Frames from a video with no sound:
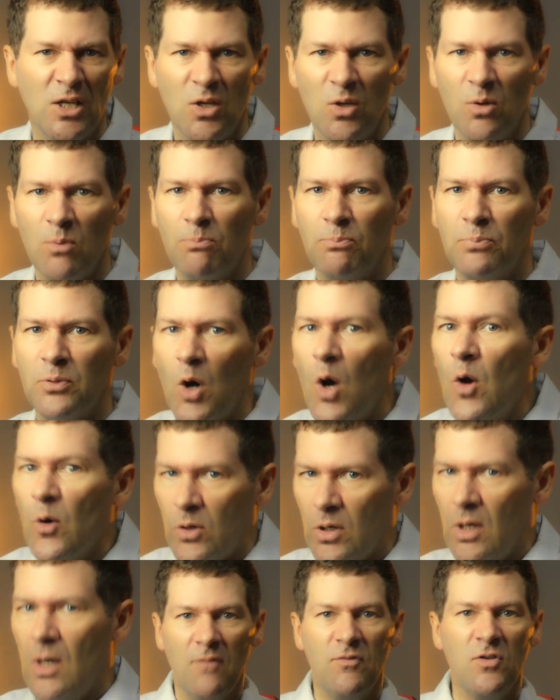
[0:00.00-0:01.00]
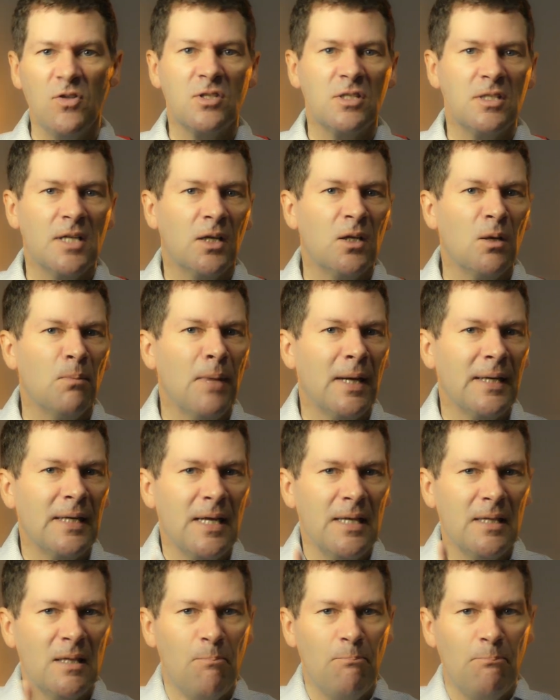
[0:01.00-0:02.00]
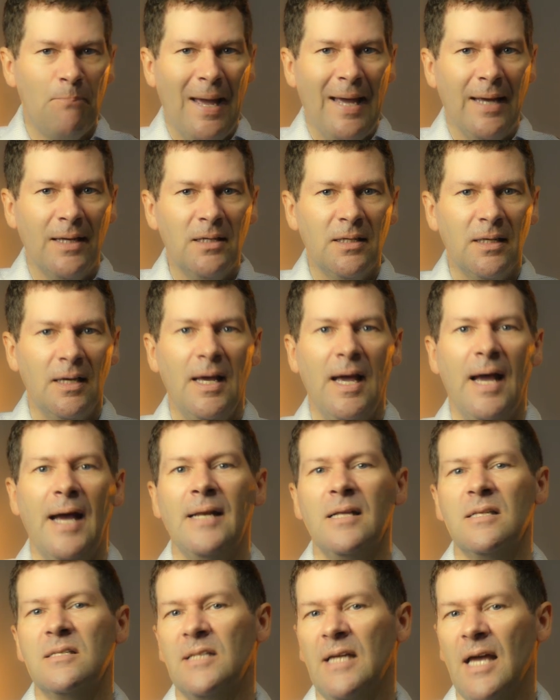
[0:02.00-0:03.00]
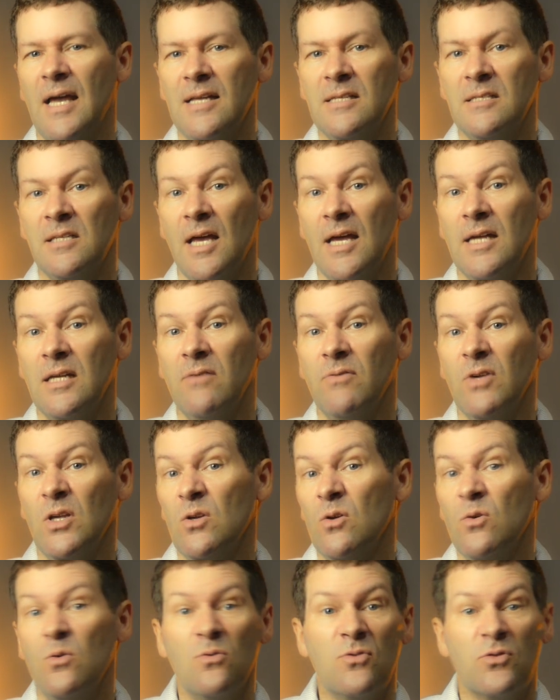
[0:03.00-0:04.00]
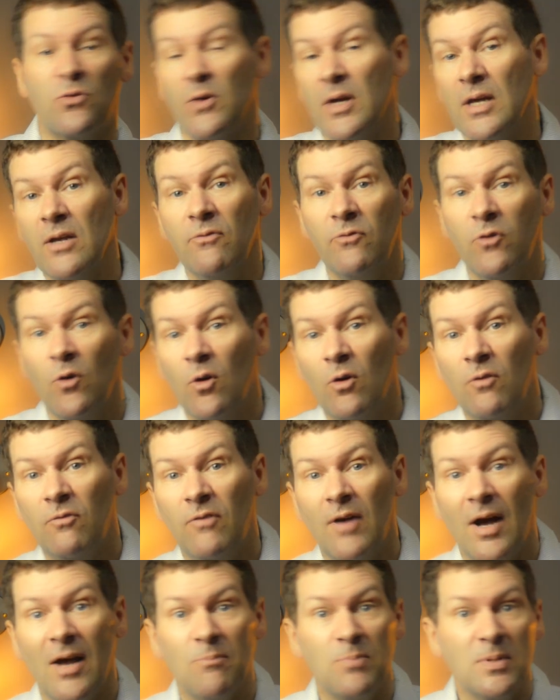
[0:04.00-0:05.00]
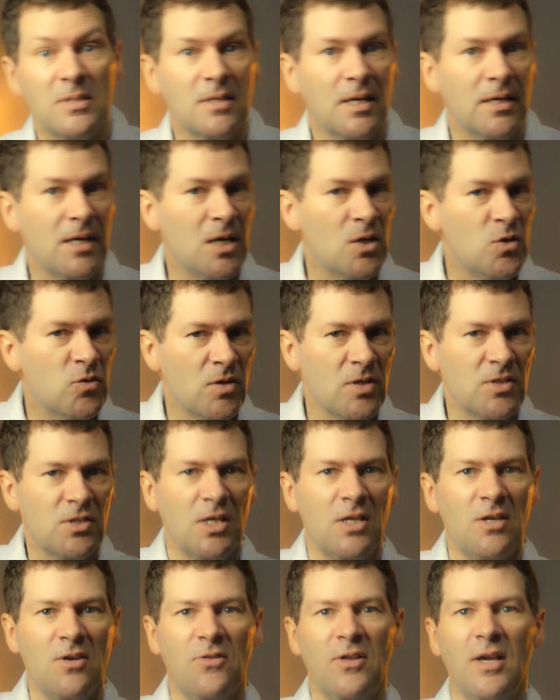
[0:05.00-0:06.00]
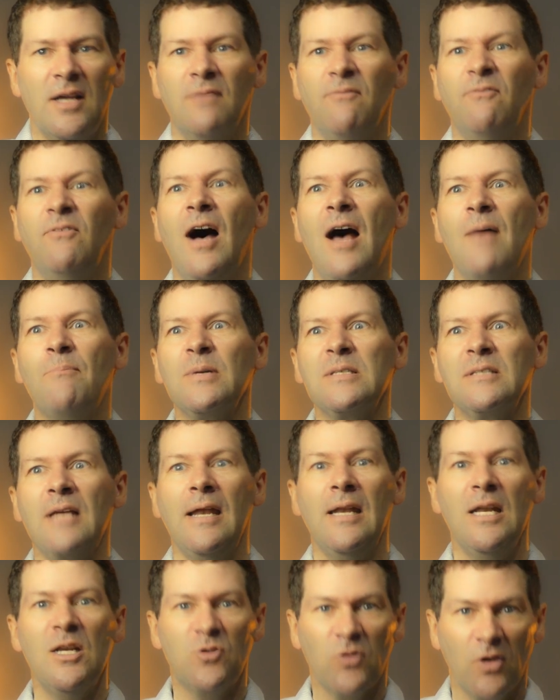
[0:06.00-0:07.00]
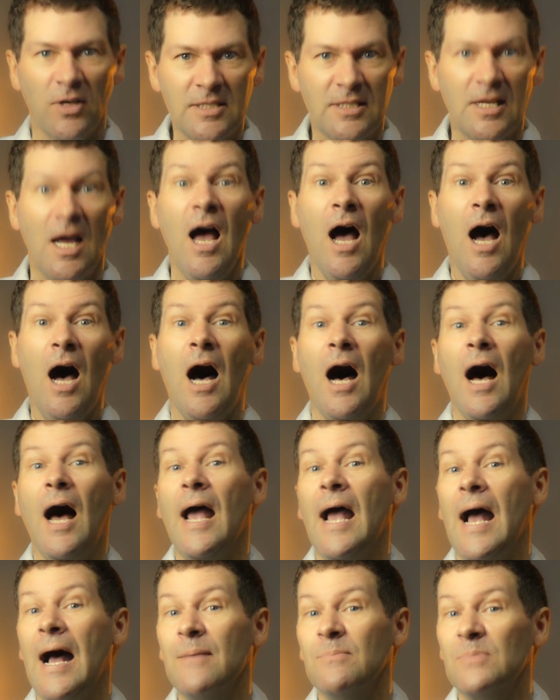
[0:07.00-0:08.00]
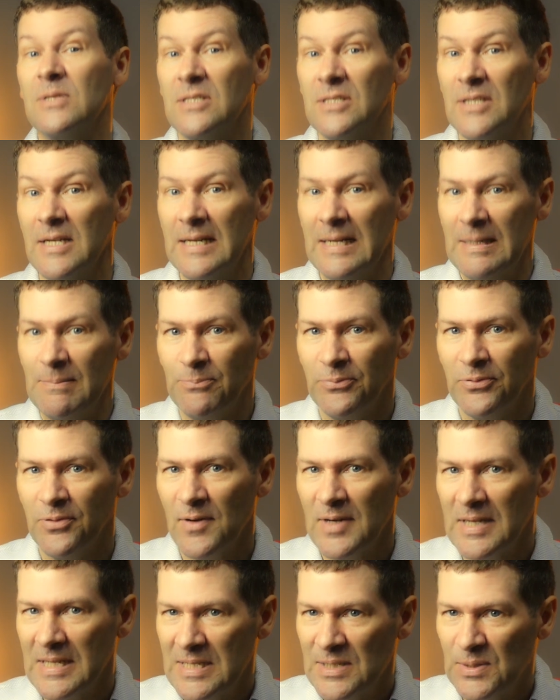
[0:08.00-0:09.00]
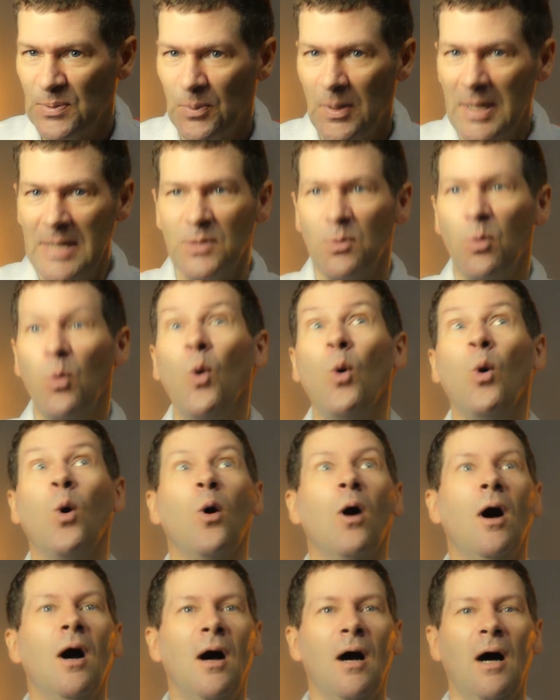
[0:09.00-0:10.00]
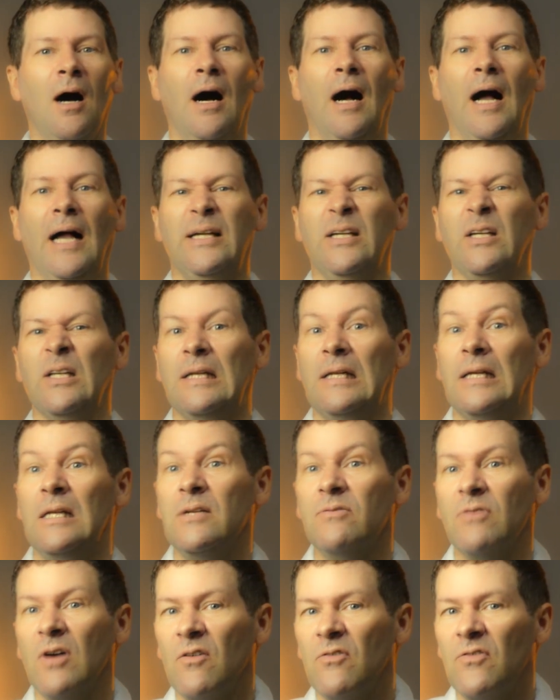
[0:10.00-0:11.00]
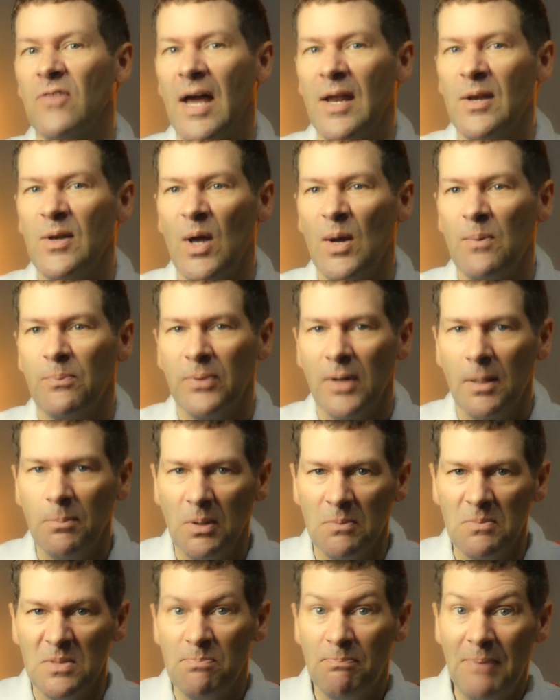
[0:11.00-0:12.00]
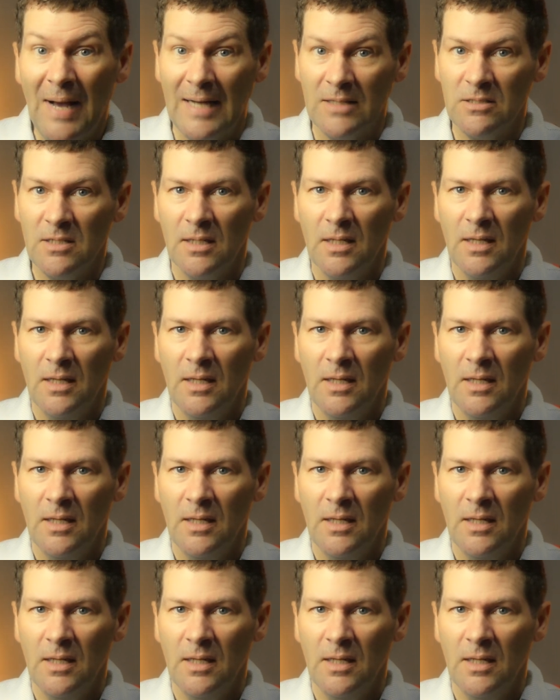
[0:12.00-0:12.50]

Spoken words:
you broke? If you stick your money in the bank and it's, say, giving you 3, 4, 5% interest, and you think 5% interest, I am sitting pretty sweet. Whew, I could live off that, no problems. But